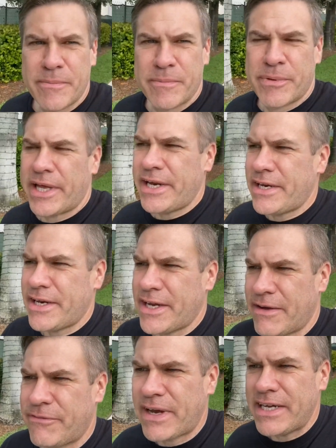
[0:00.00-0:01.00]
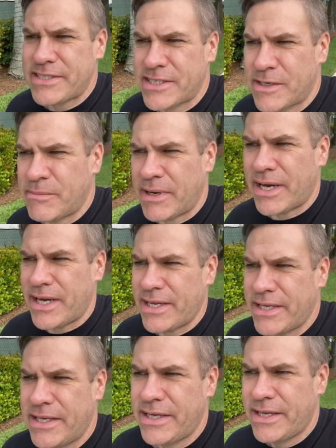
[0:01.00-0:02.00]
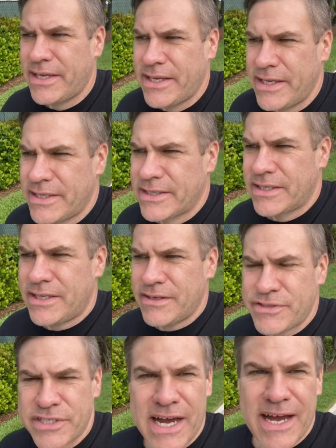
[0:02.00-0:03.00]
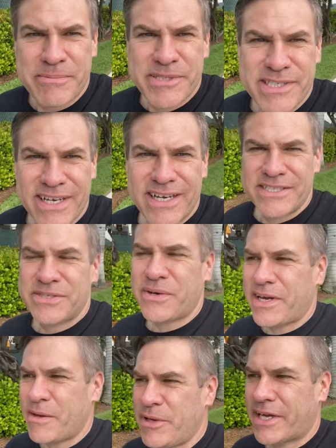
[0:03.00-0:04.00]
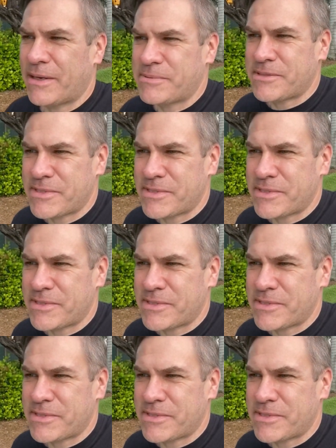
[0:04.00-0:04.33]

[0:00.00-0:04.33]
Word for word: Planning to find some gift shops so I can pick up some